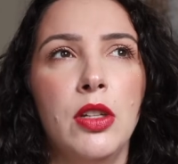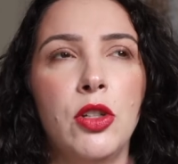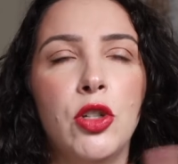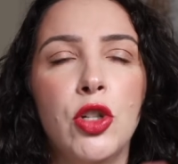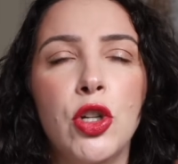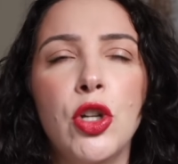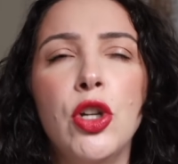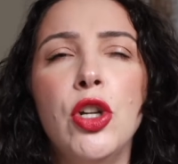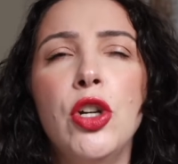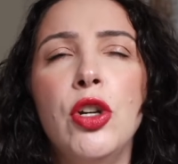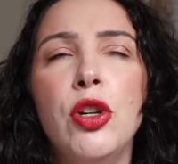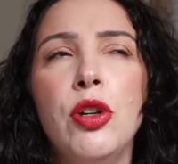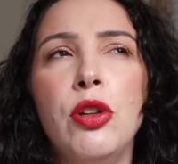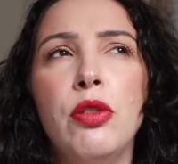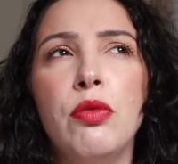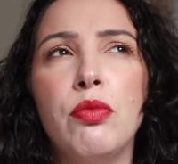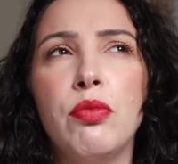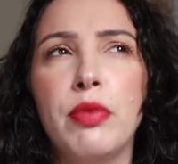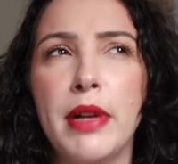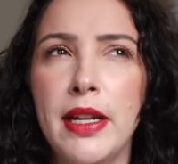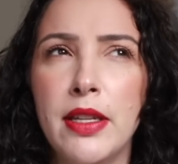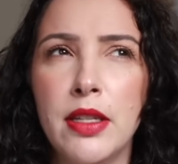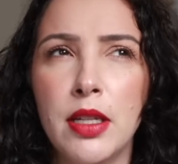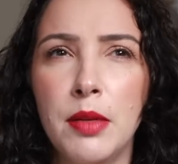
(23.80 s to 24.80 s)
two
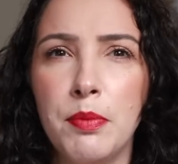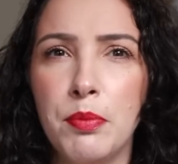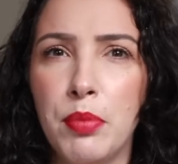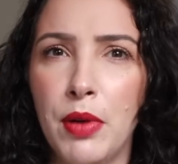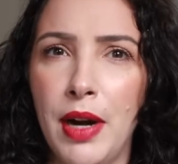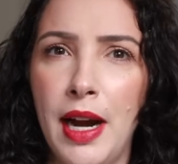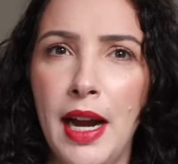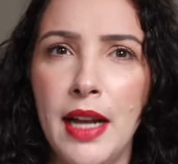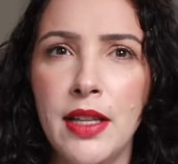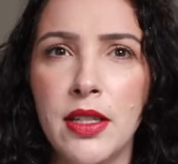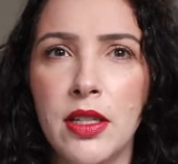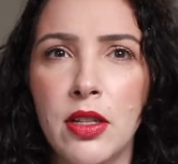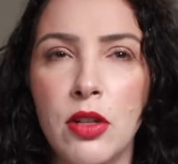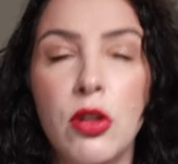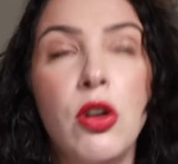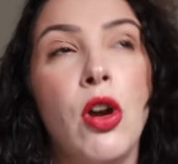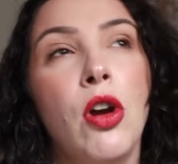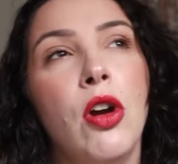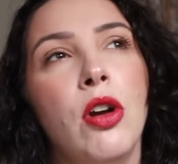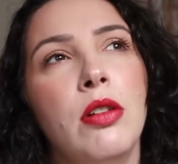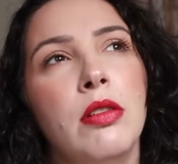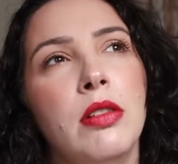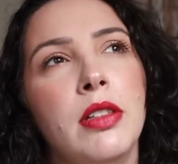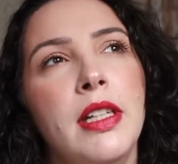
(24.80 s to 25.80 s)
recent brands
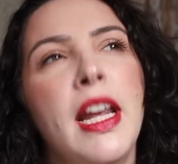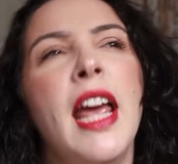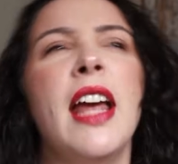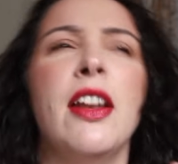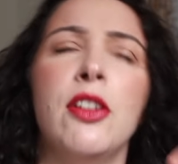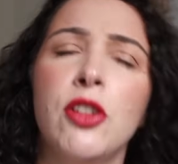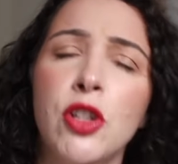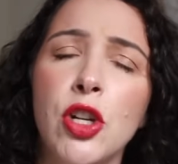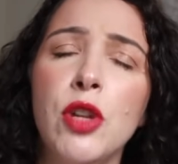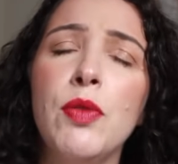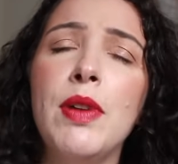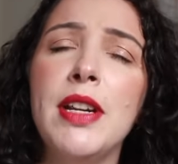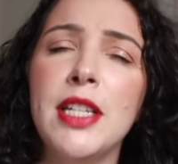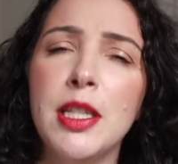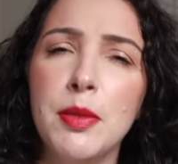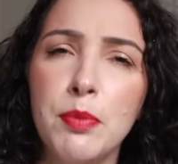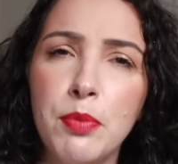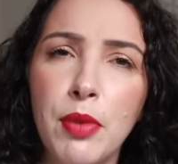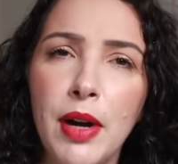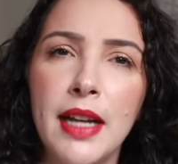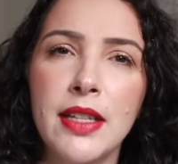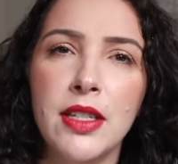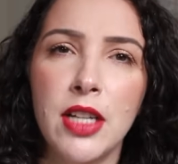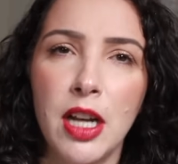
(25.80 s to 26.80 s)

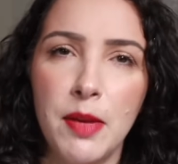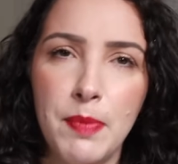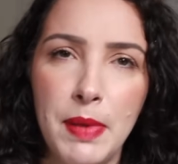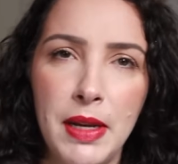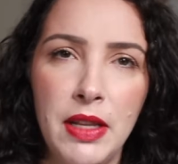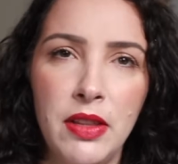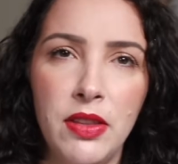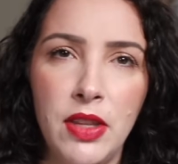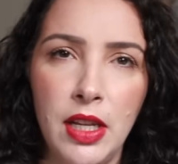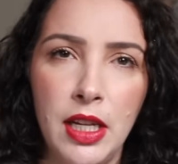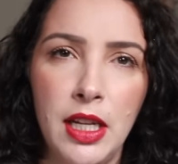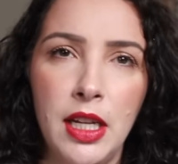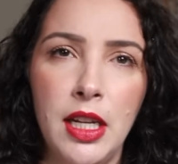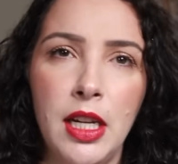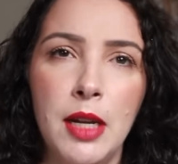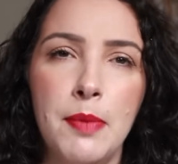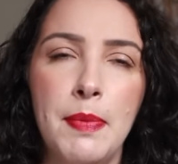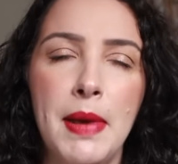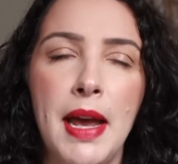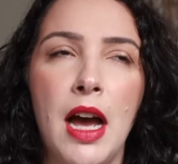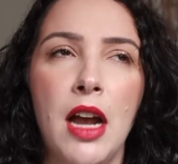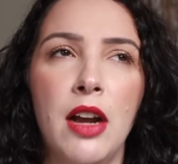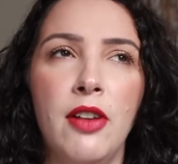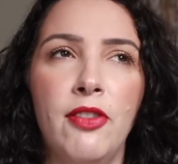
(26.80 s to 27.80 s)
that I've been thinking
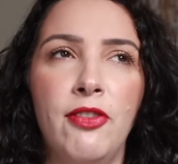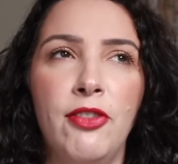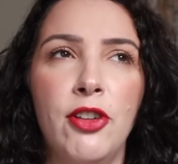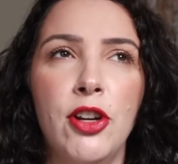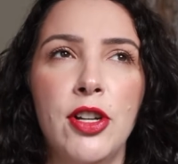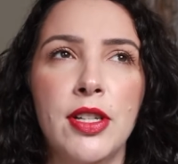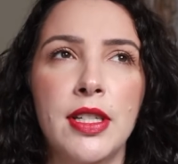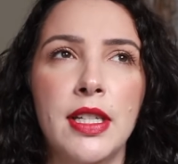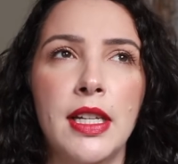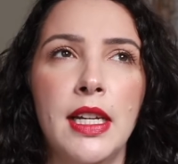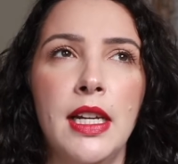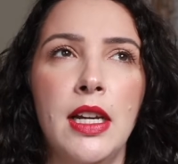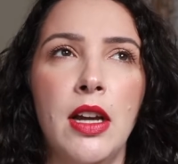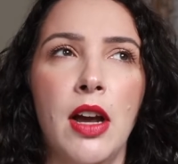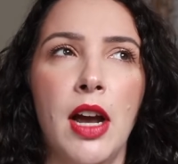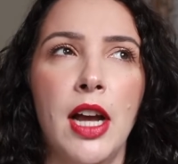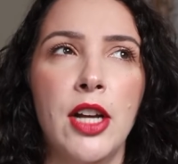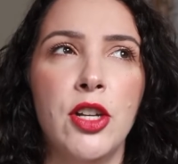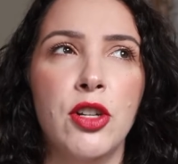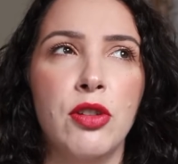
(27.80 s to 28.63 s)
about. Firstly, I